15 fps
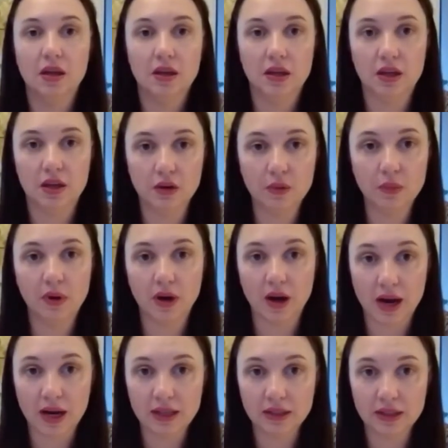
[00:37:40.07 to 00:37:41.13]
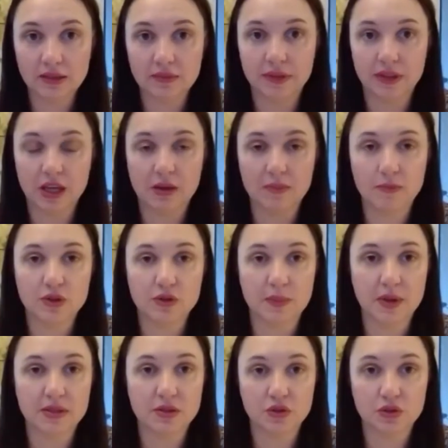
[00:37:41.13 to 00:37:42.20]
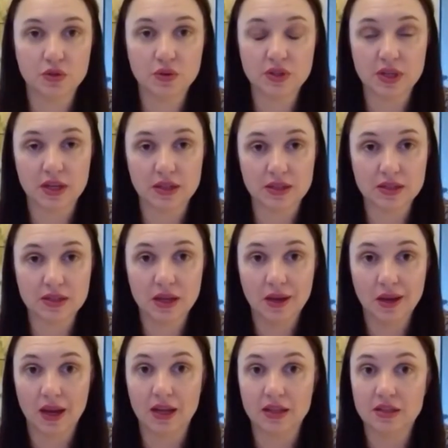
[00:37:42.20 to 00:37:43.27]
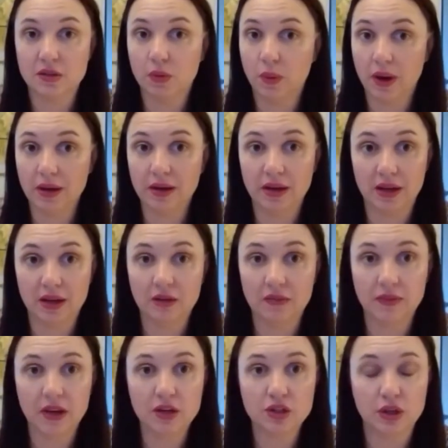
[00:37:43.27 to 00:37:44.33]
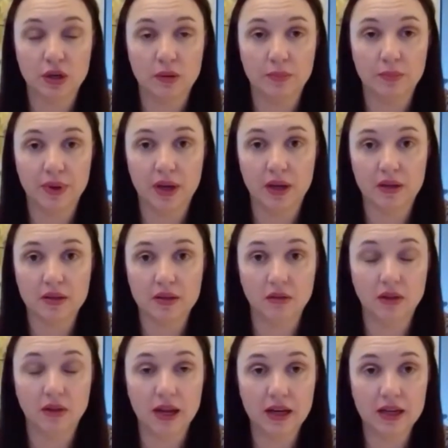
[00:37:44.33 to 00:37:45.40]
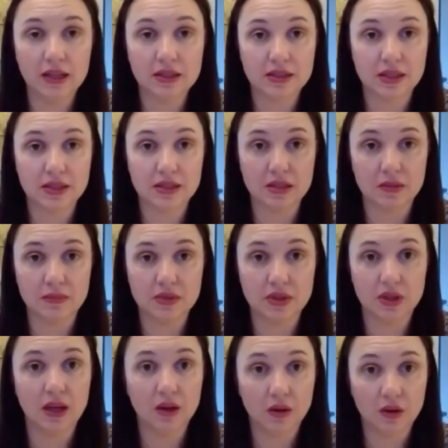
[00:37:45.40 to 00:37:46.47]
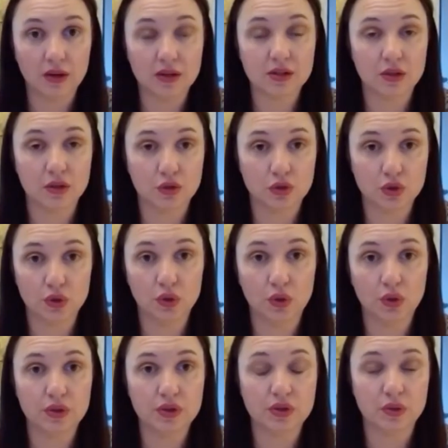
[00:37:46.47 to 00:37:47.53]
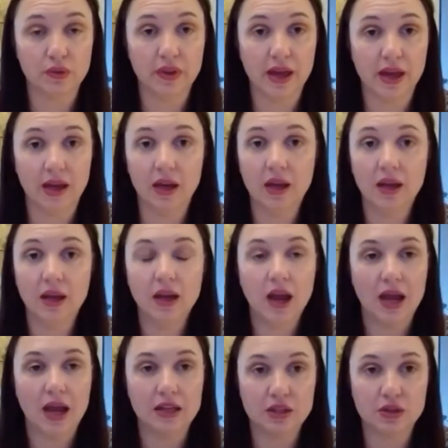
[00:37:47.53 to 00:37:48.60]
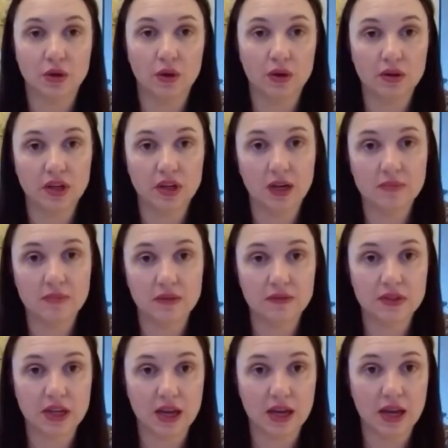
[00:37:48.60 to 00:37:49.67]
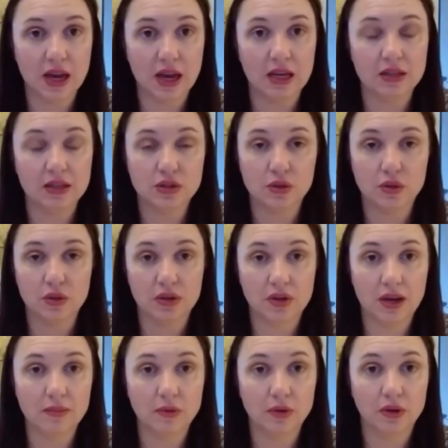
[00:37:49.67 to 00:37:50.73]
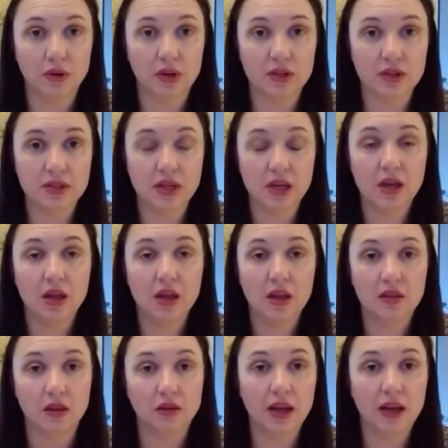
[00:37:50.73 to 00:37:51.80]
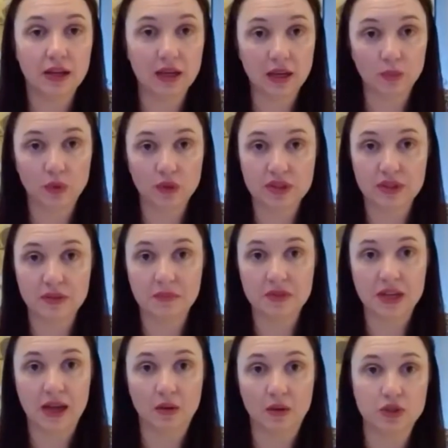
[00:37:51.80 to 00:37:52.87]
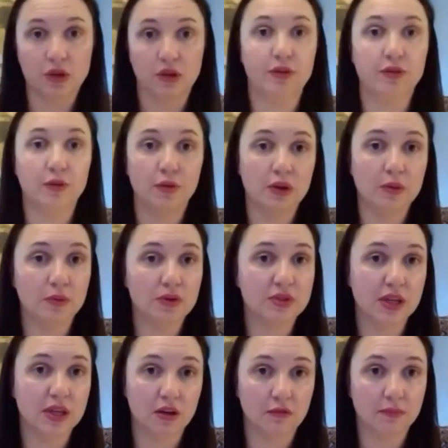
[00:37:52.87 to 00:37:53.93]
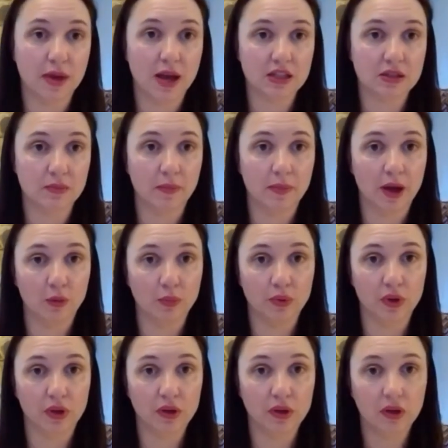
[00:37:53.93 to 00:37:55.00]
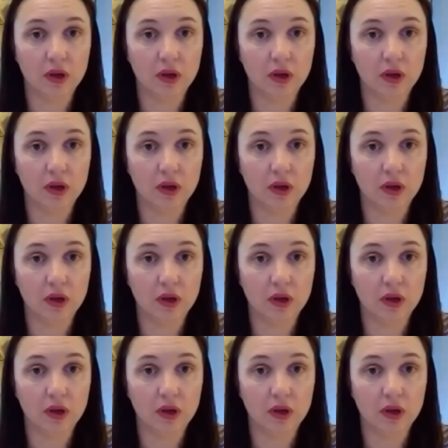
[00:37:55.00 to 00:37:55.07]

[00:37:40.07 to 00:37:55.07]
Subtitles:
Here where I live in Cambridge, Massachusetts, it's quite an innovation, but the lighting system here is controlled so that at certain times of day in certain neighborhoods, the lighting will dim down to 30% of maximum output.